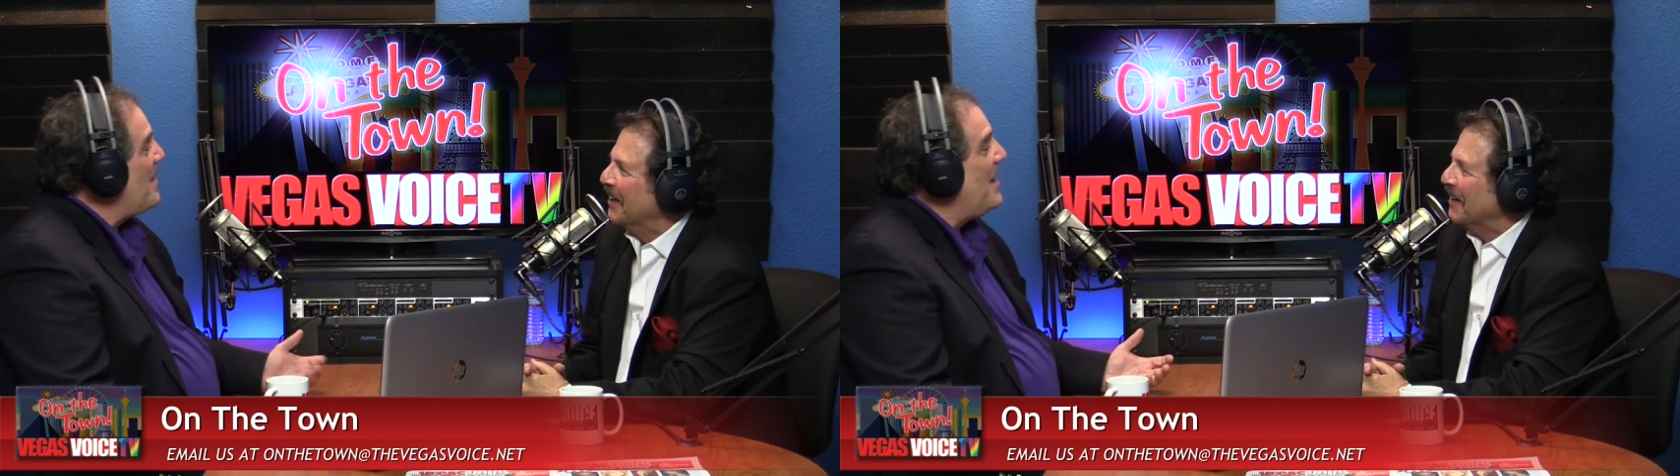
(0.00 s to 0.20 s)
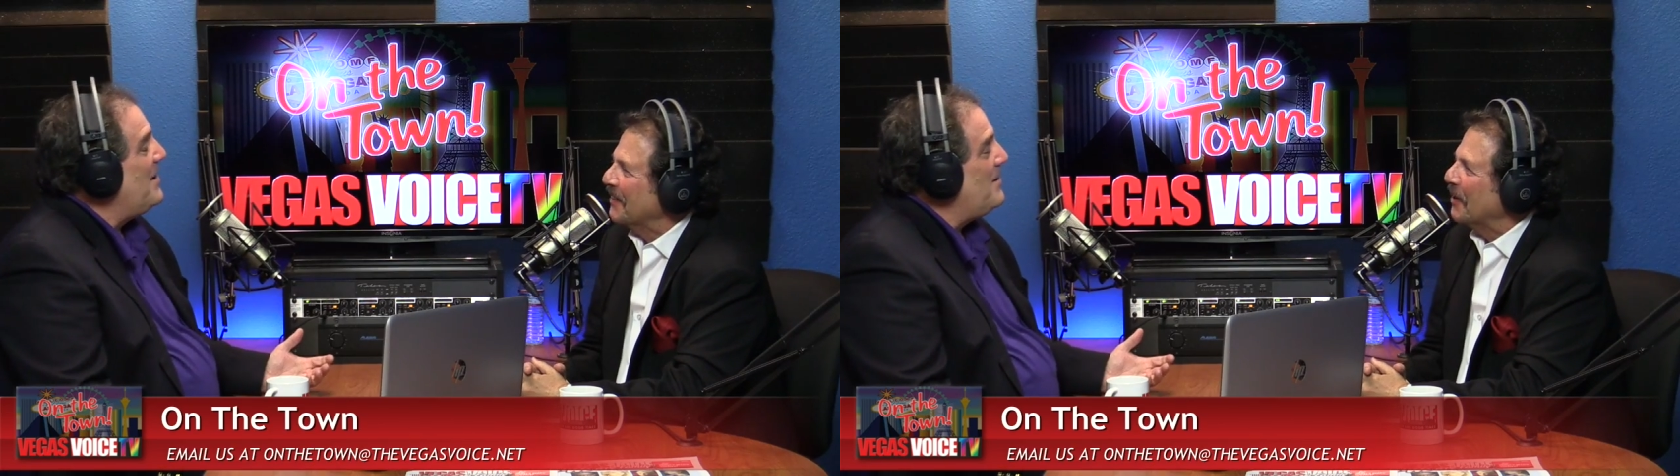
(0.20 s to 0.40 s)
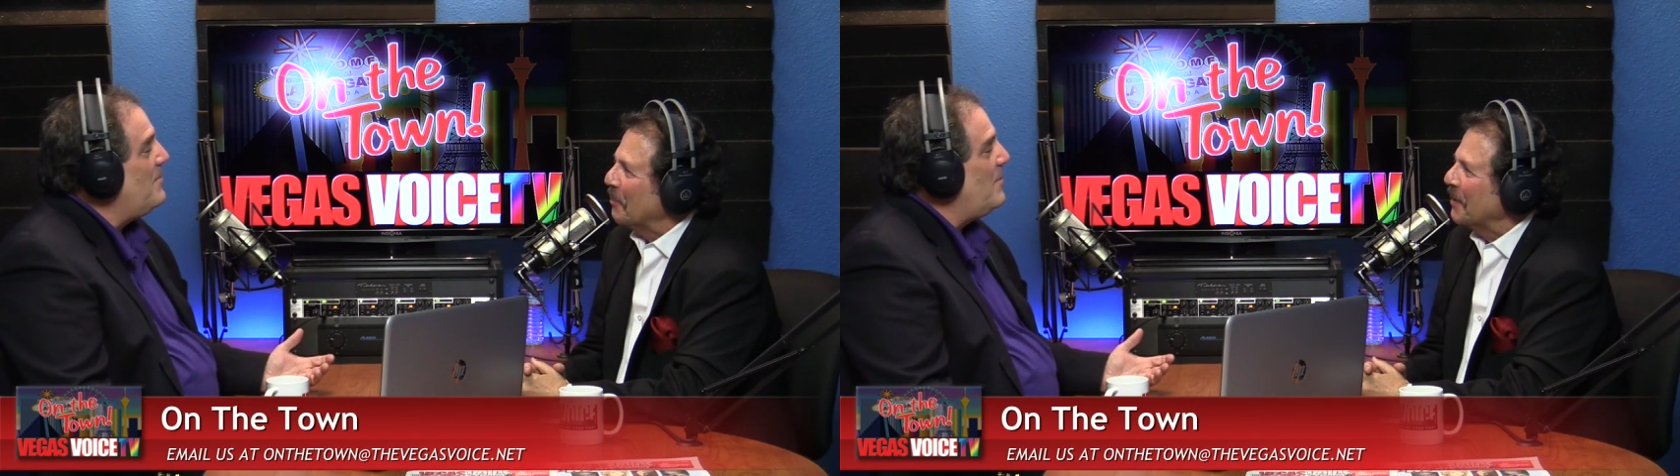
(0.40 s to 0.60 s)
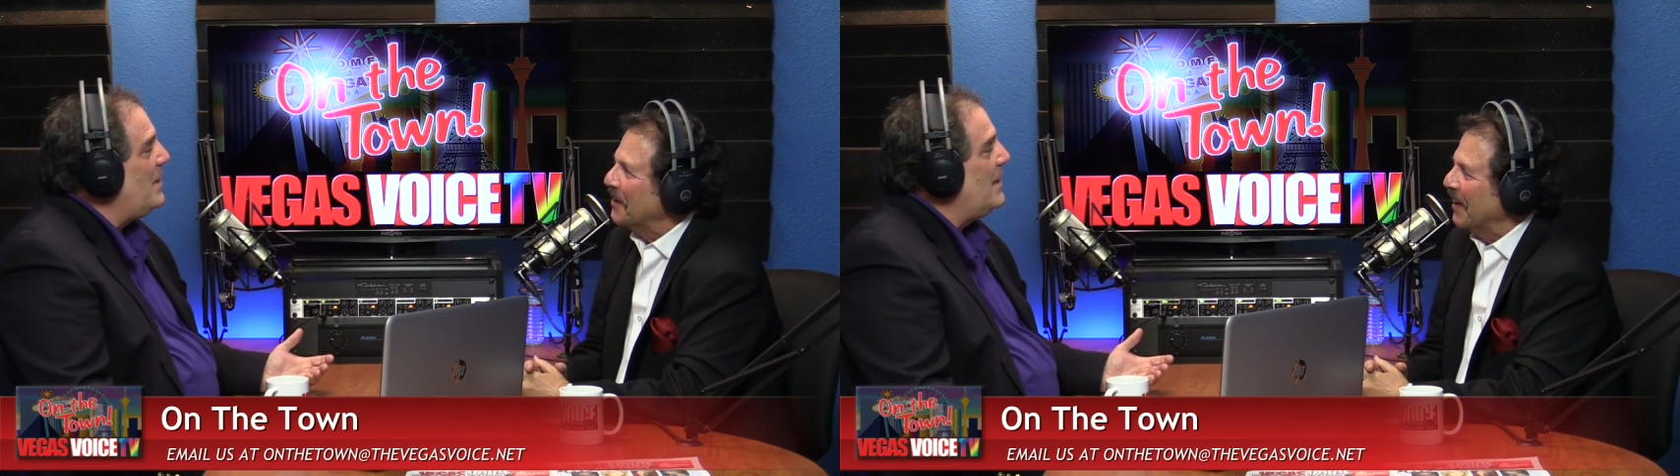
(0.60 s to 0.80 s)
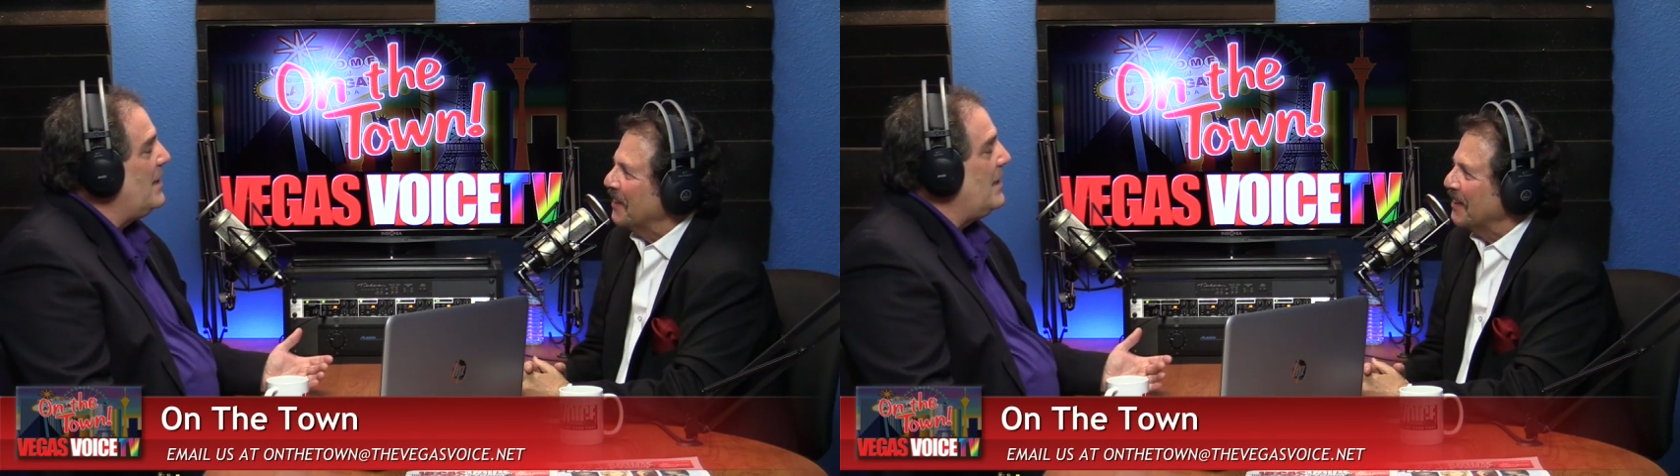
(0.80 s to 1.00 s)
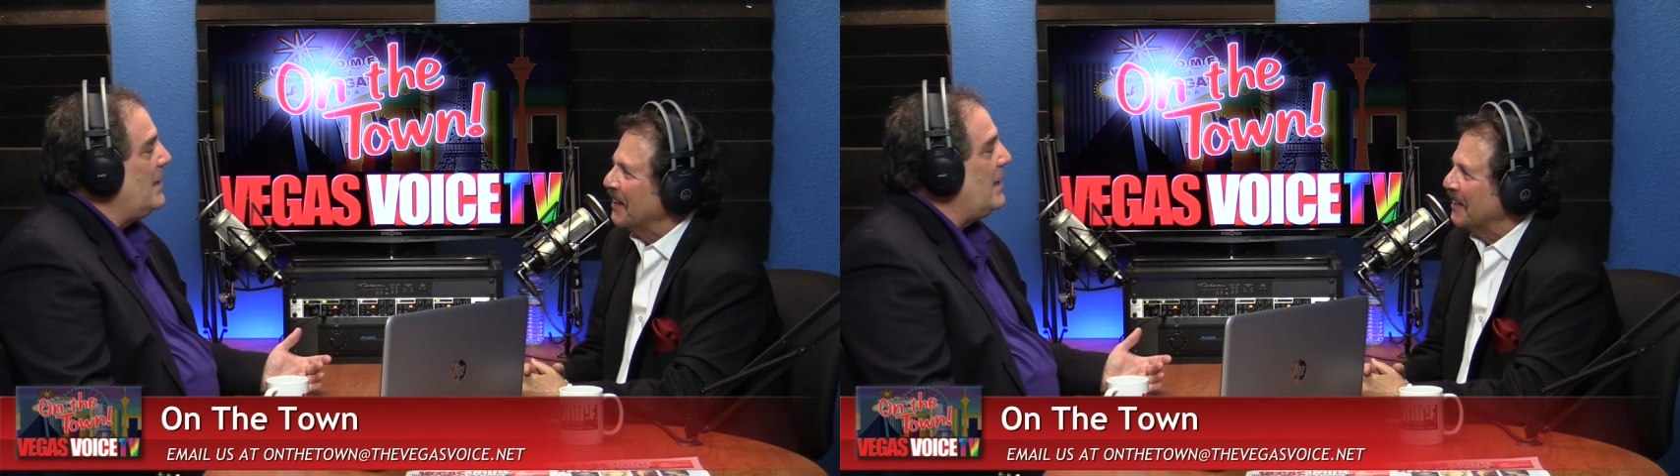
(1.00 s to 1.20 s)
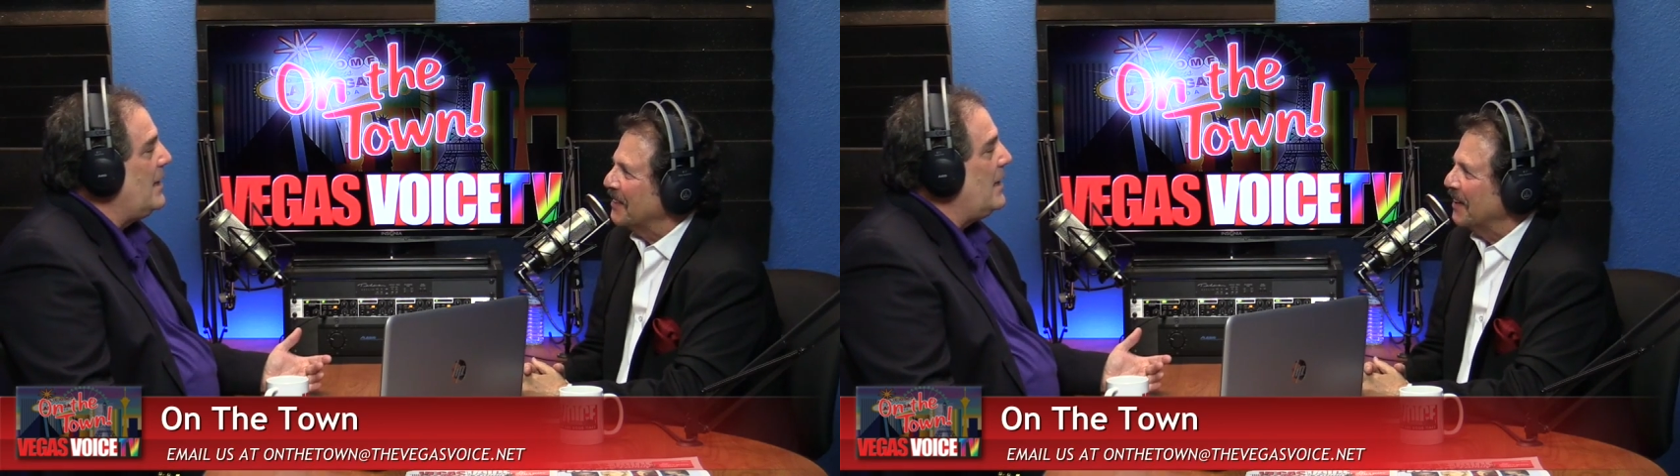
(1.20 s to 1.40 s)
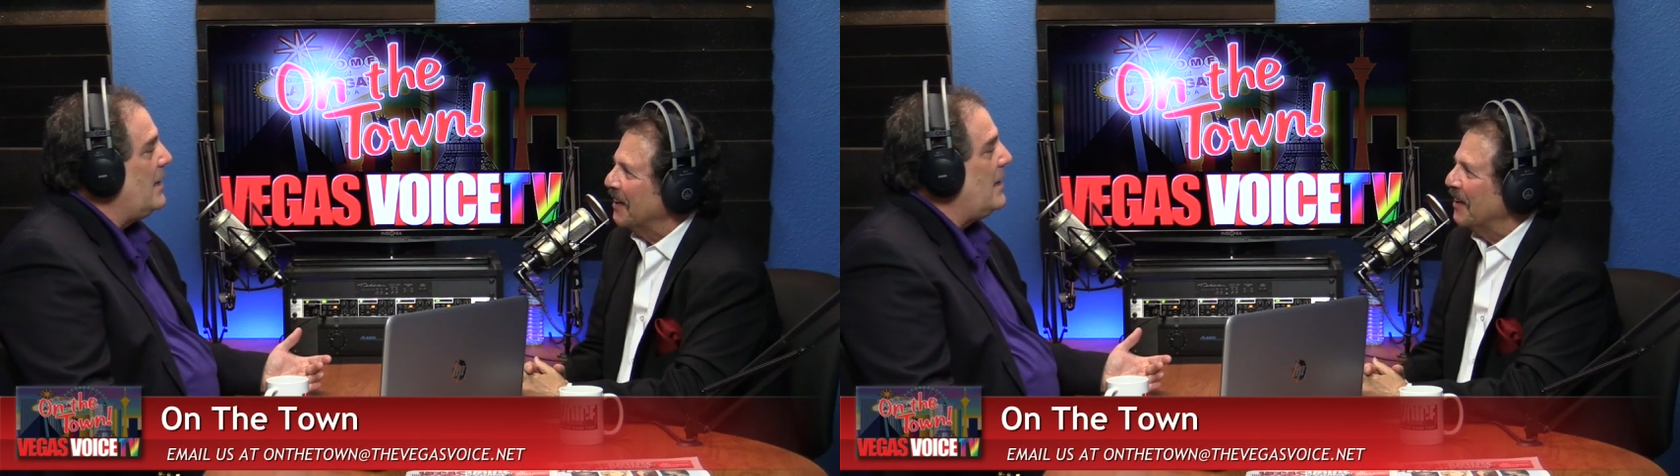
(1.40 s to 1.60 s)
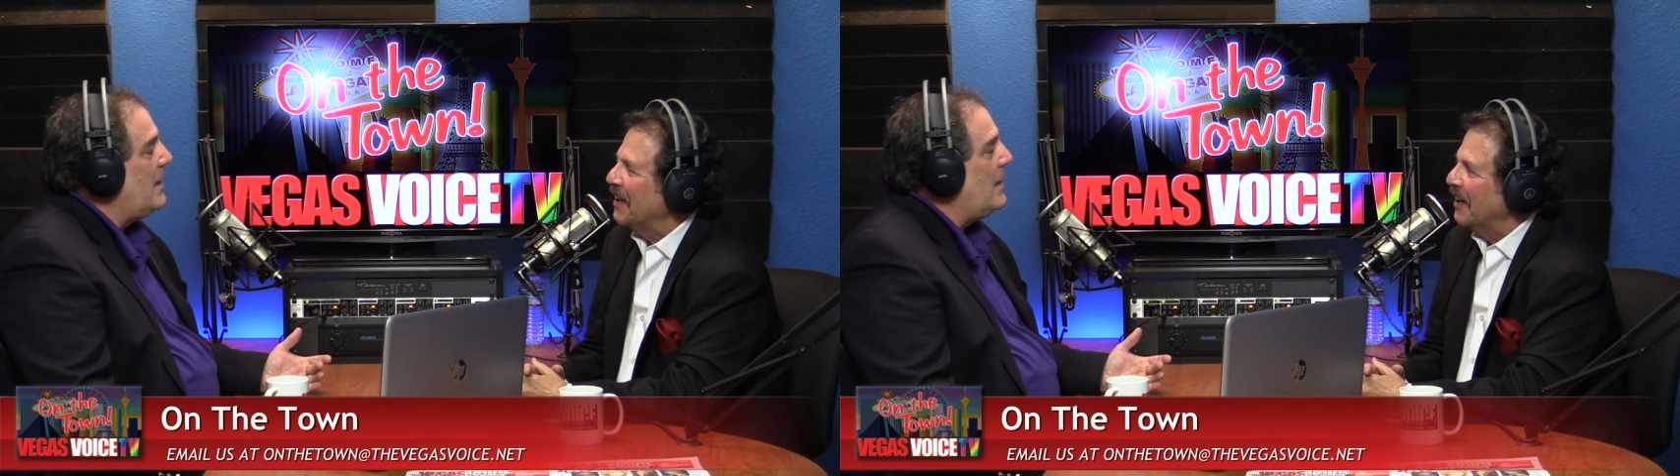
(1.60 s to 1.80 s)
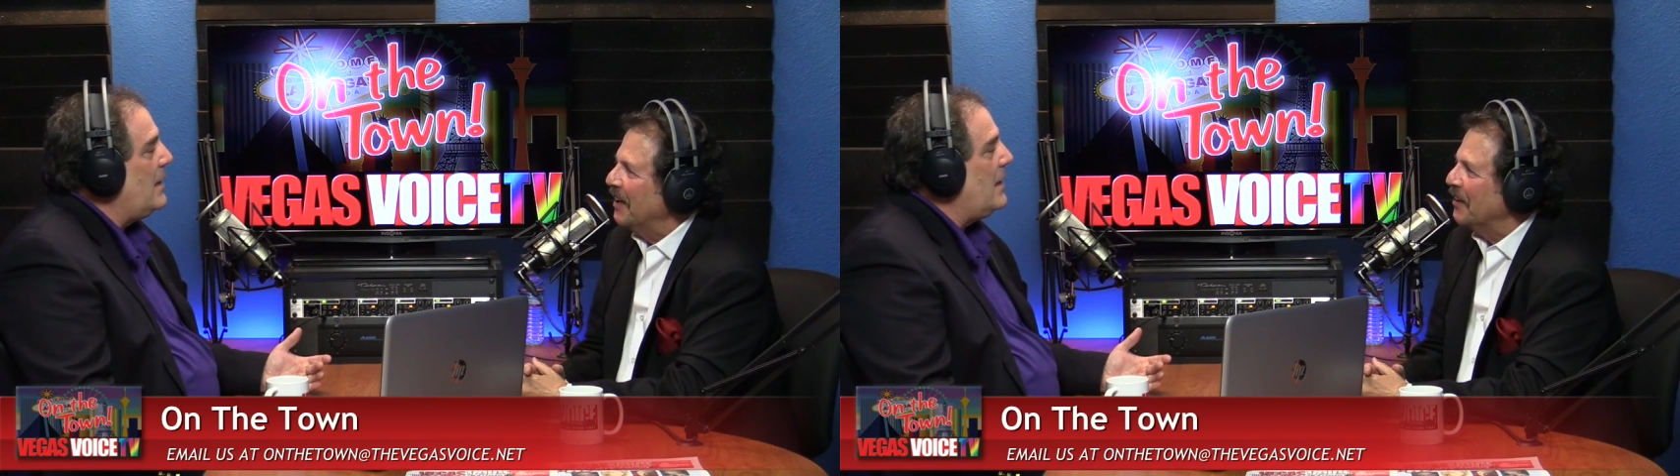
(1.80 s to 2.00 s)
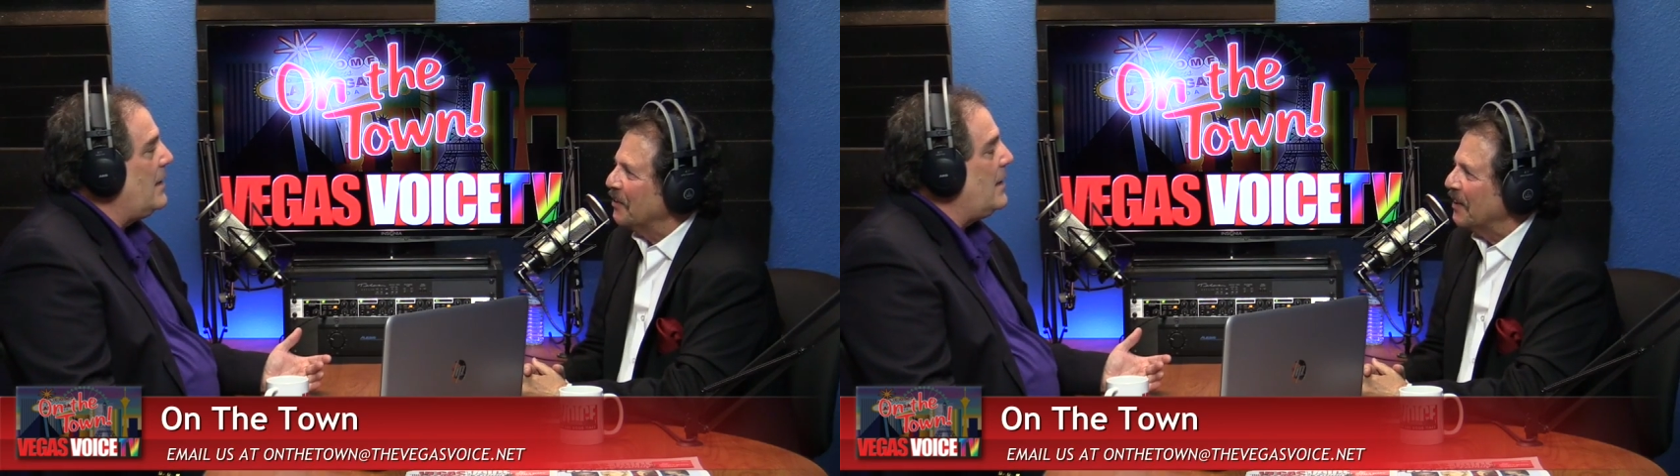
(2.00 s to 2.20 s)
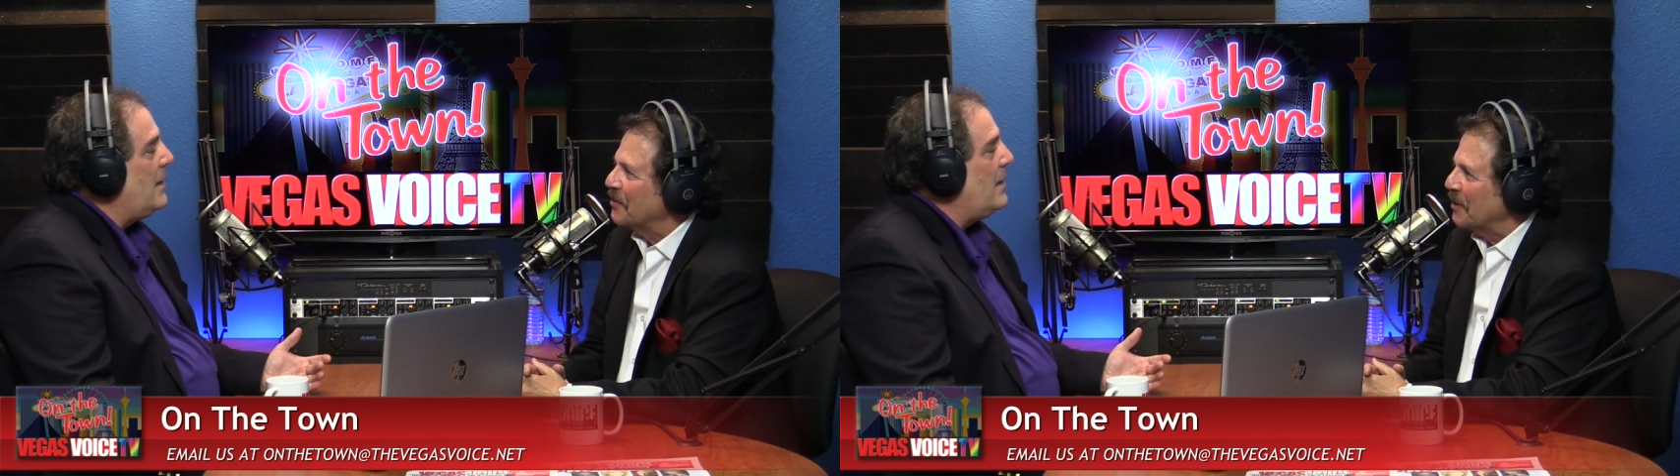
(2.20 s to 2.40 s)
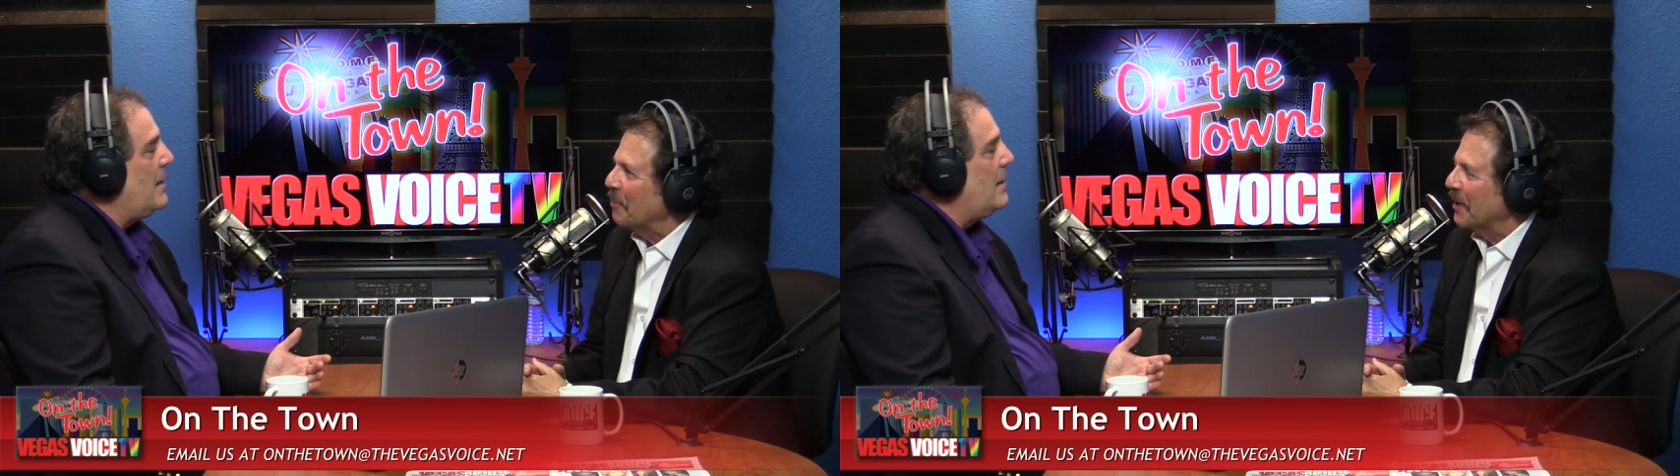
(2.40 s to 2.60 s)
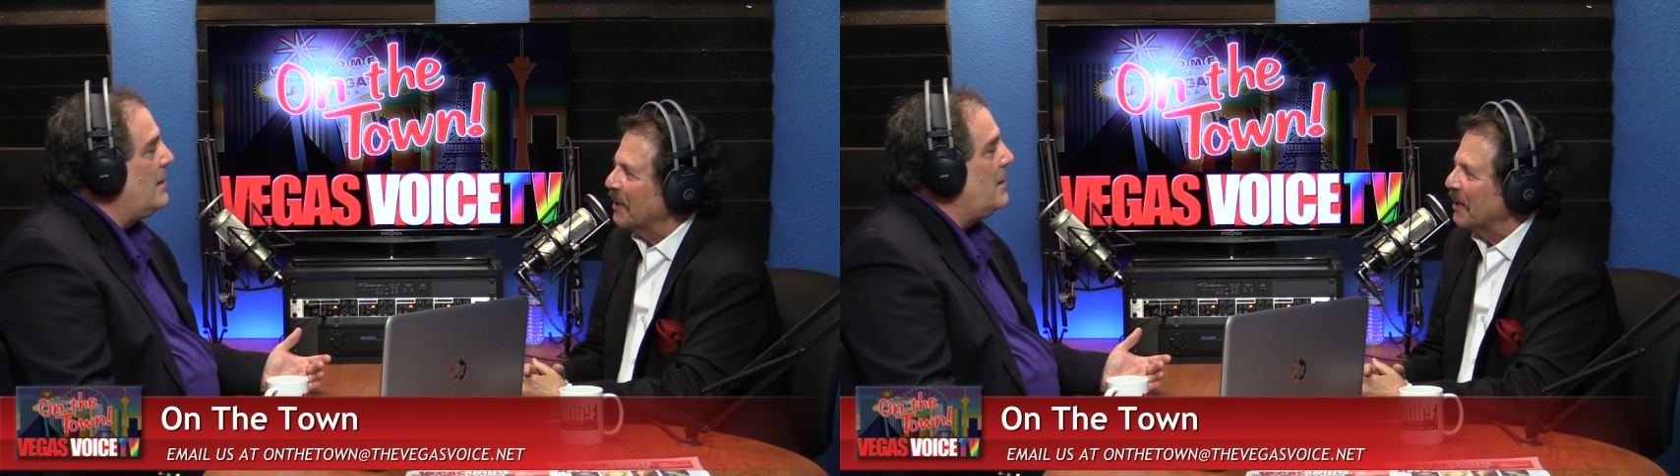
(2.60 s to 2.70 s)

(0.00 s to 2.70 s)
No, but yes, it is. It's something